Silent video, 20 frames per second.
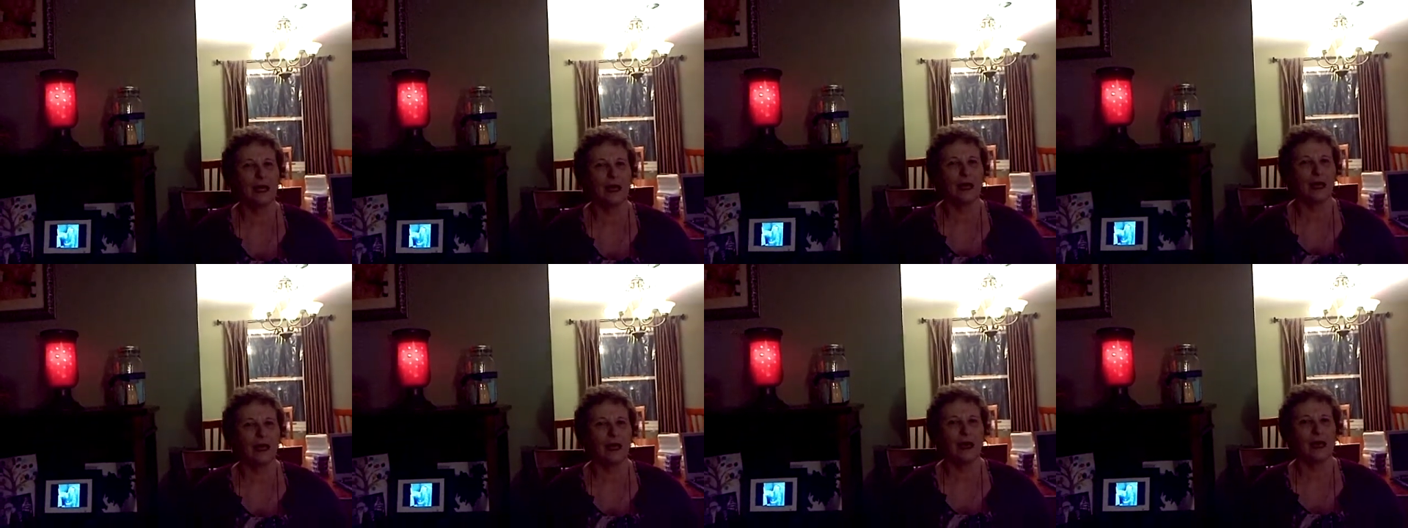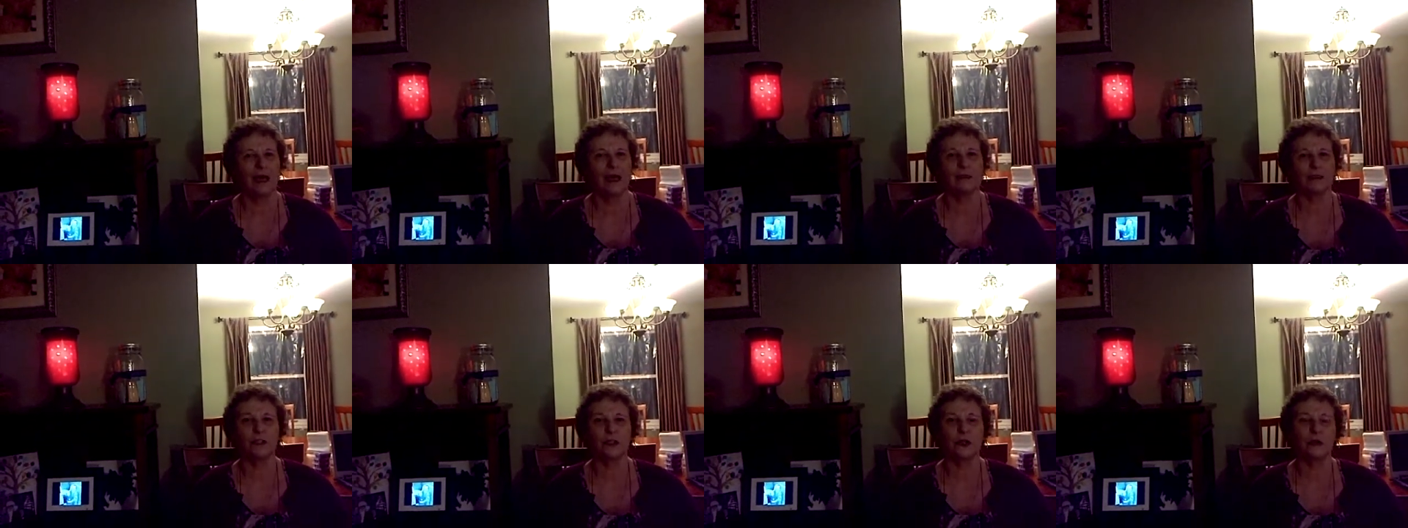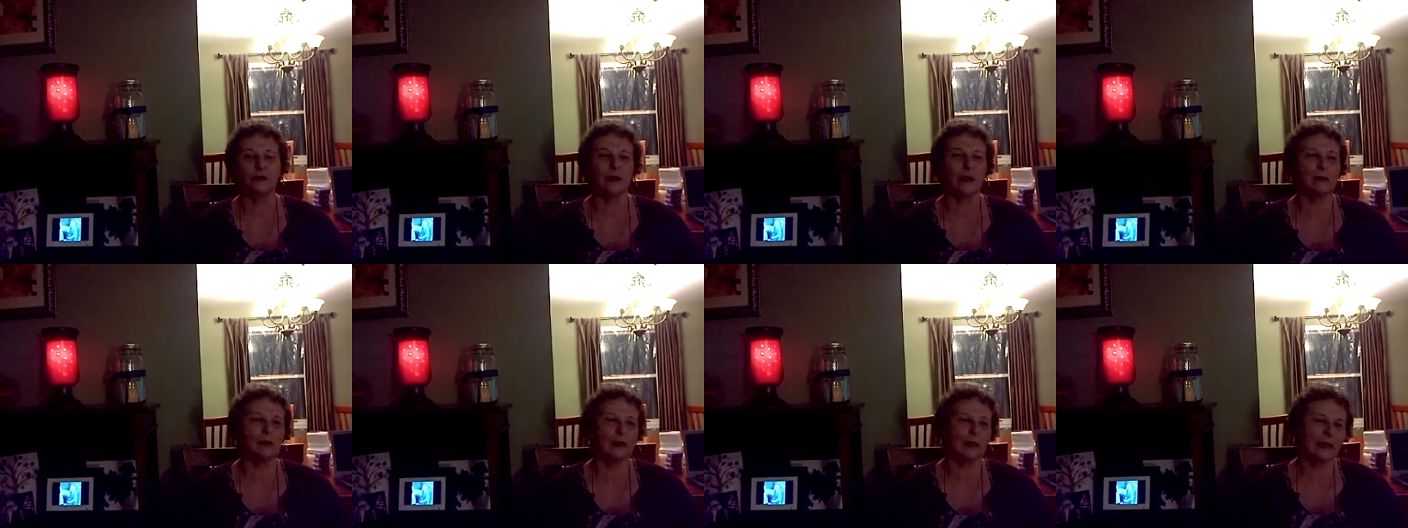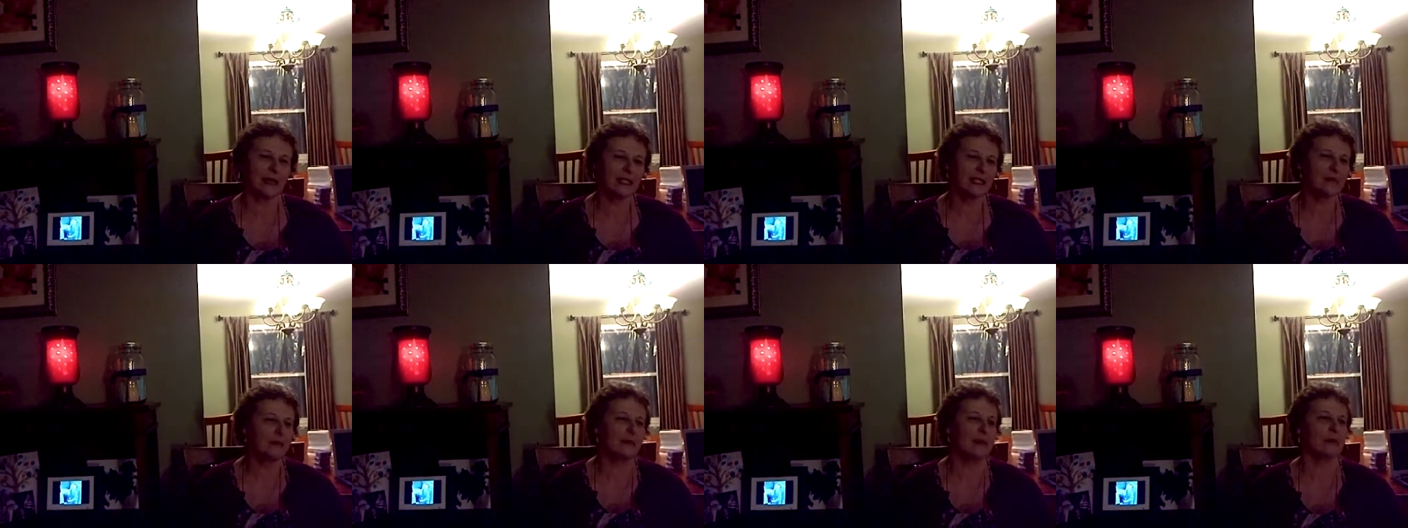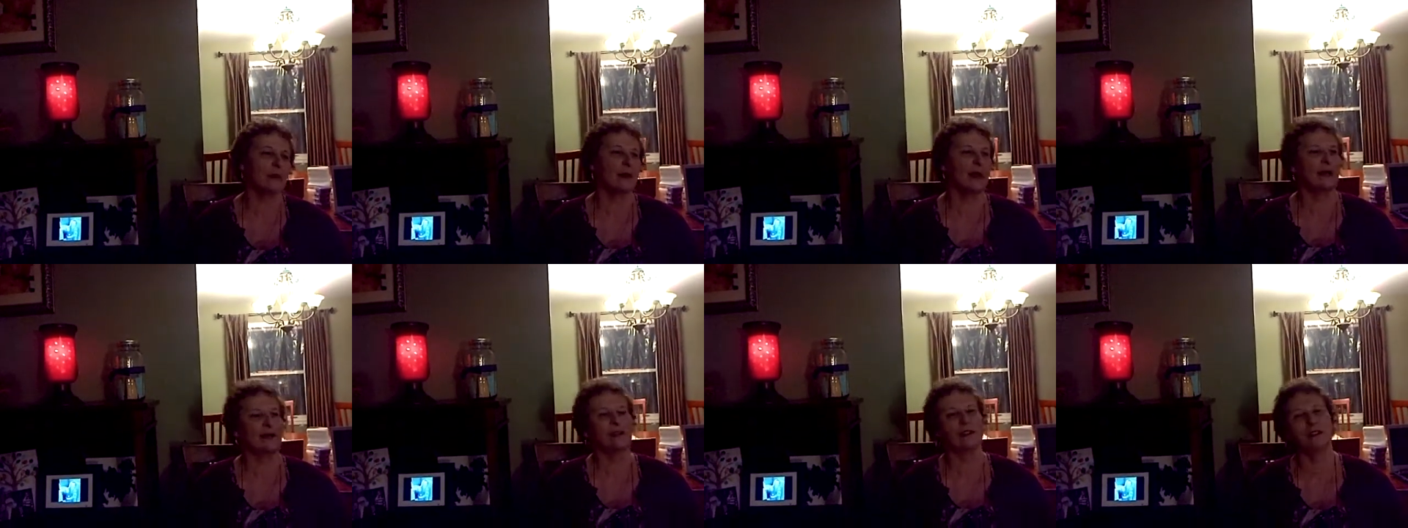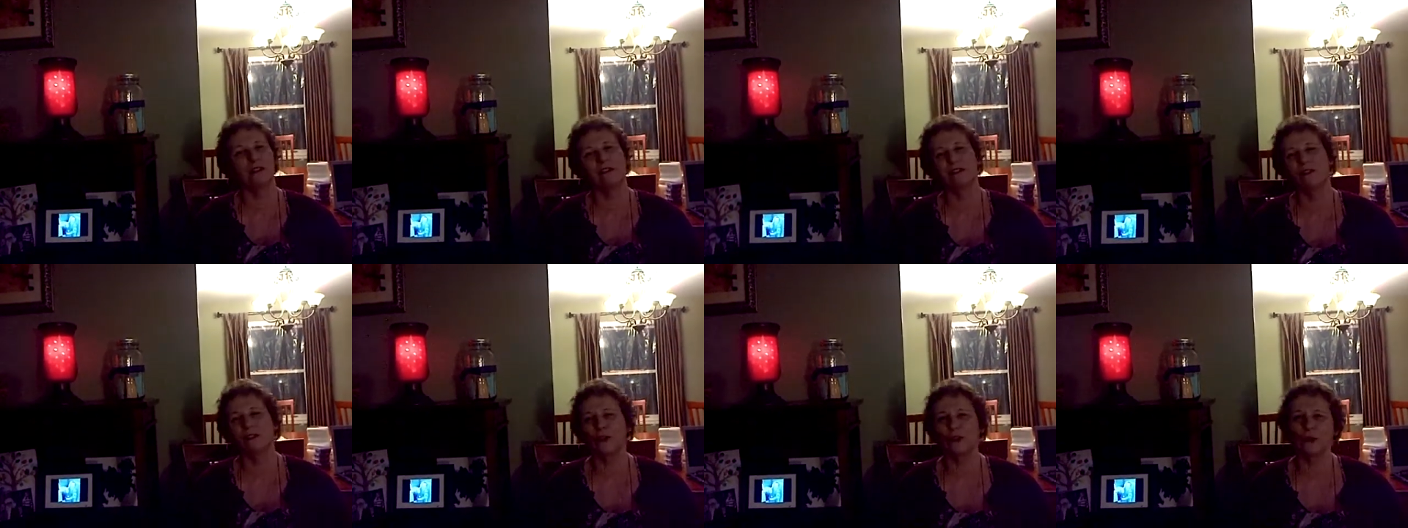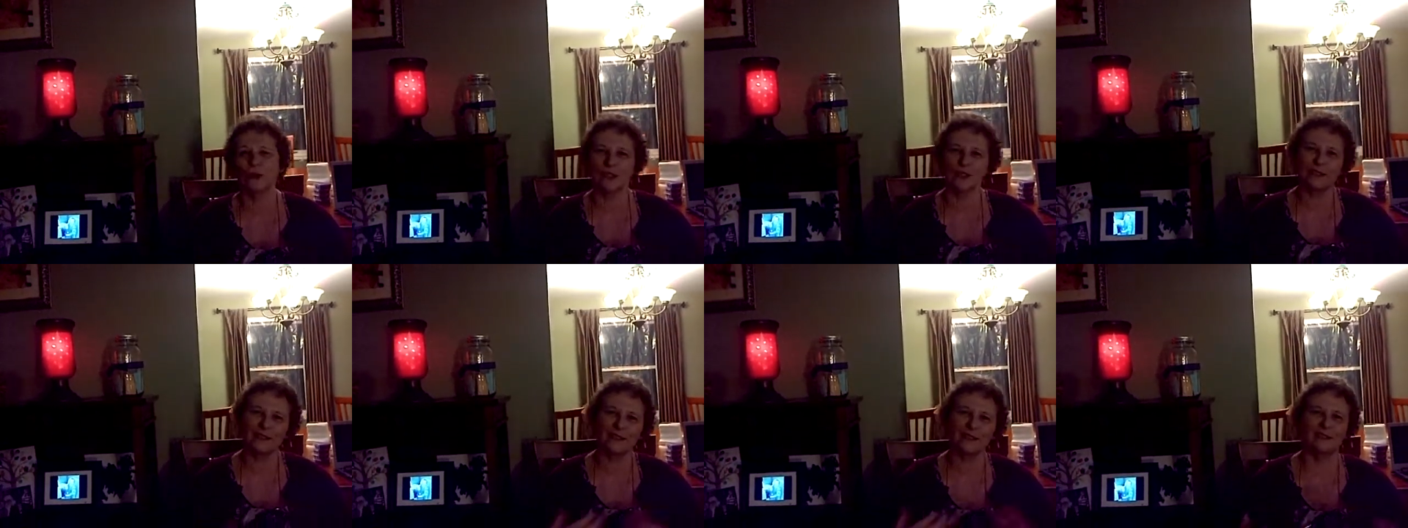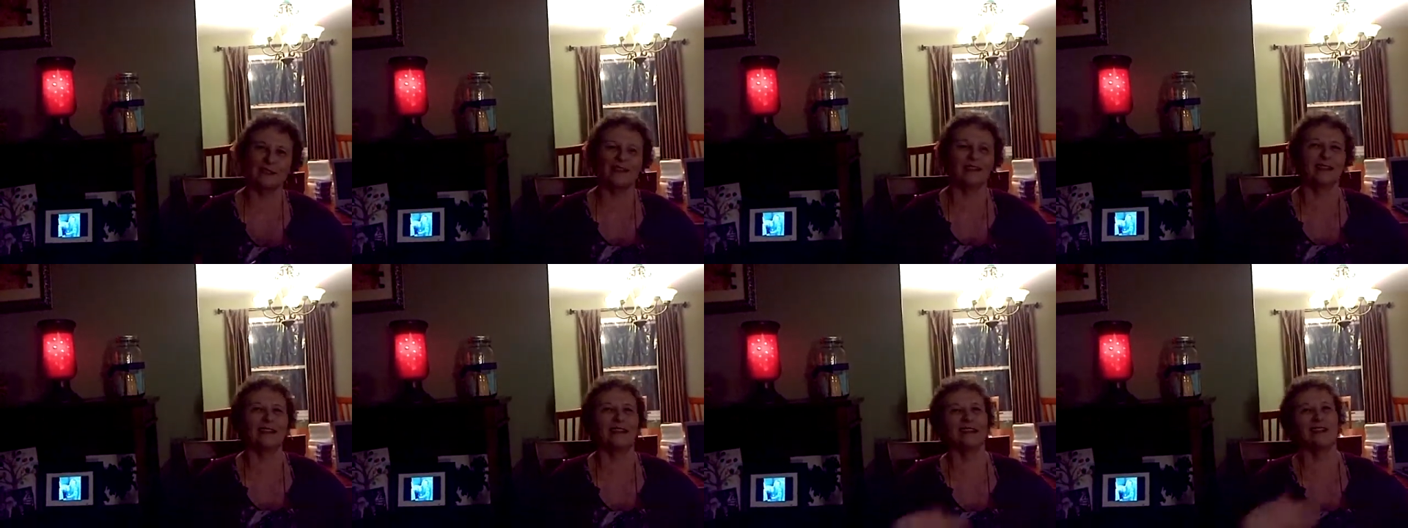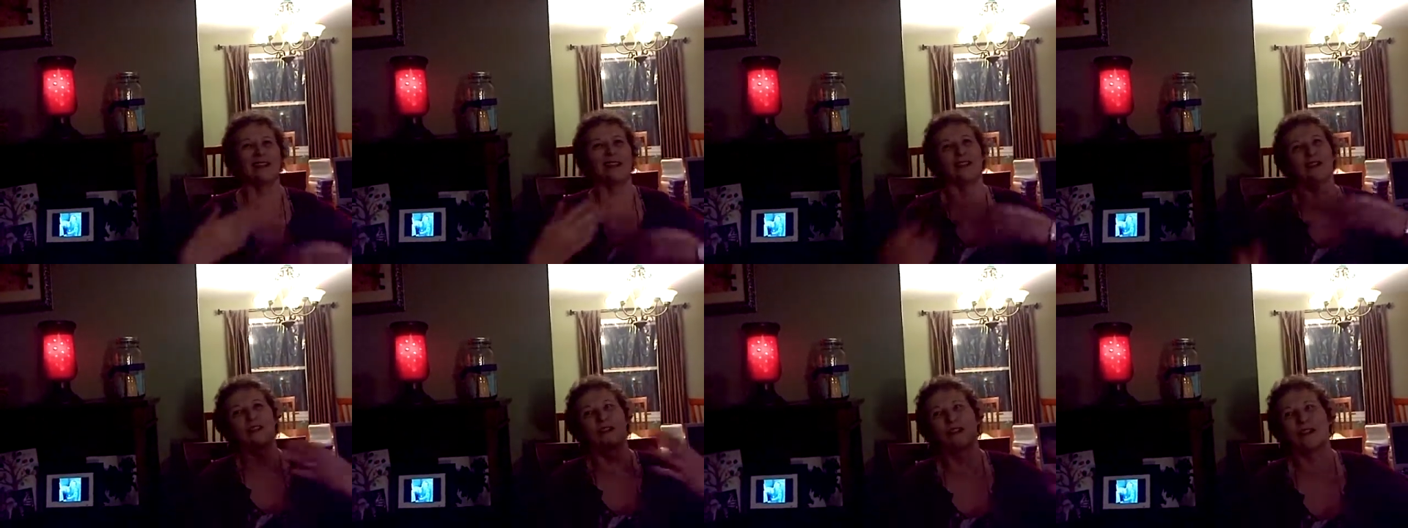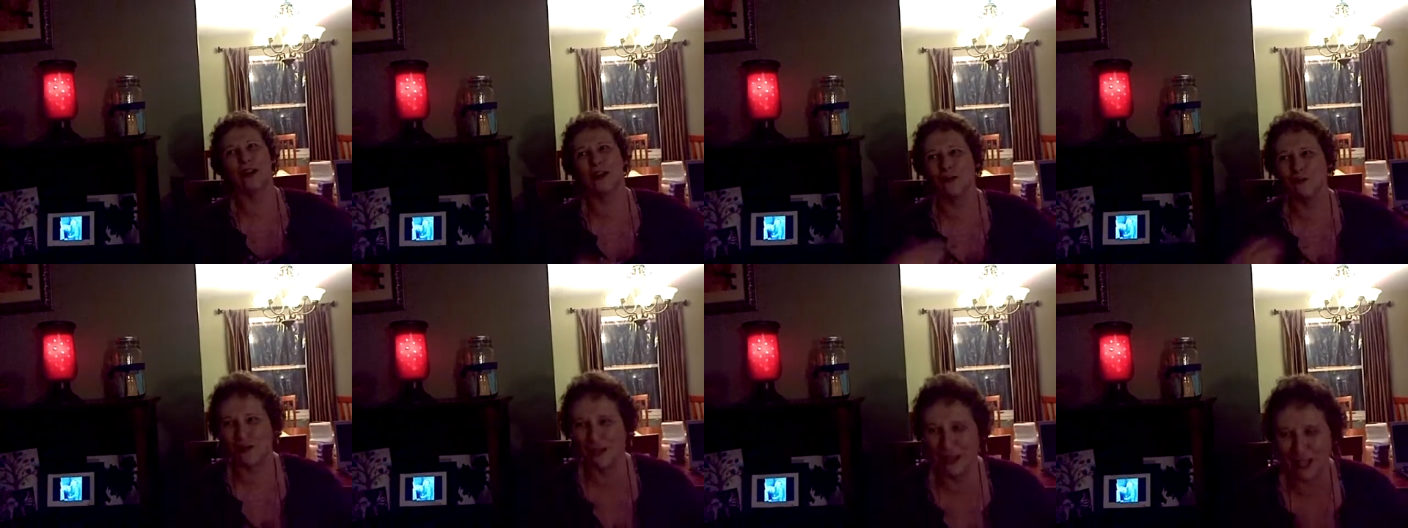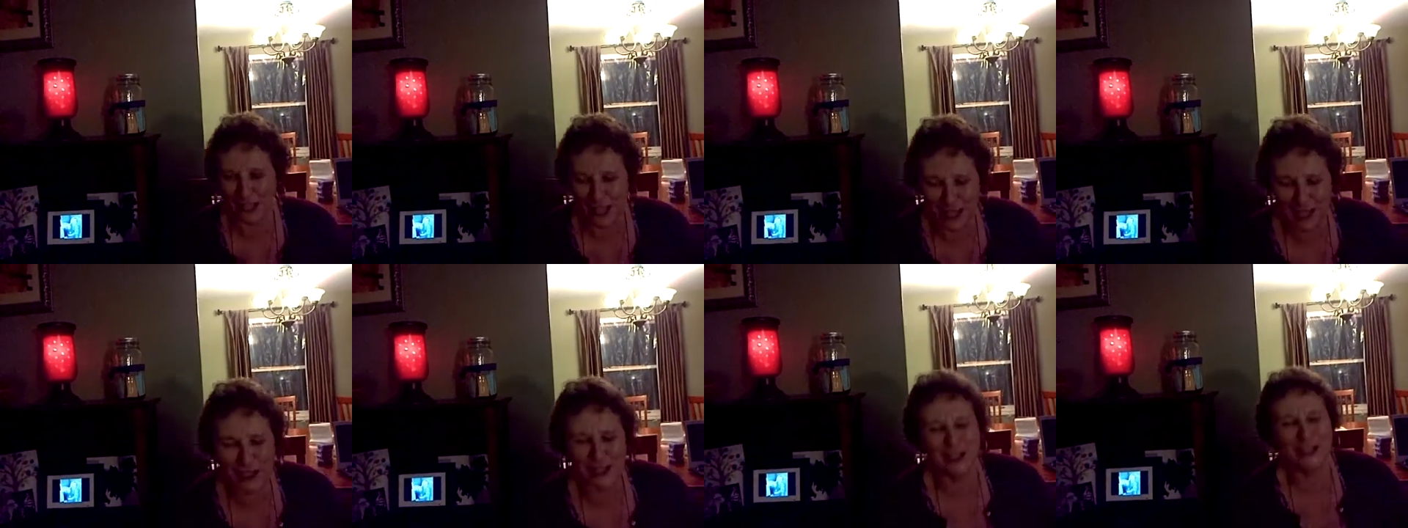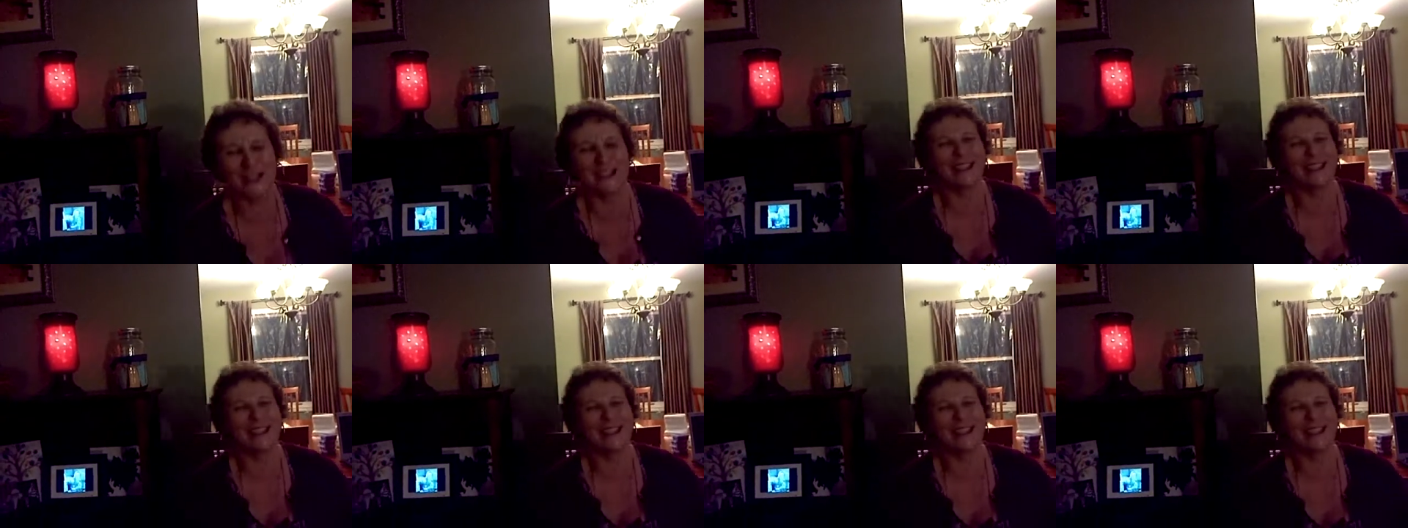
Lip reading: And so people ask me about it, and of course then I get into a conversation.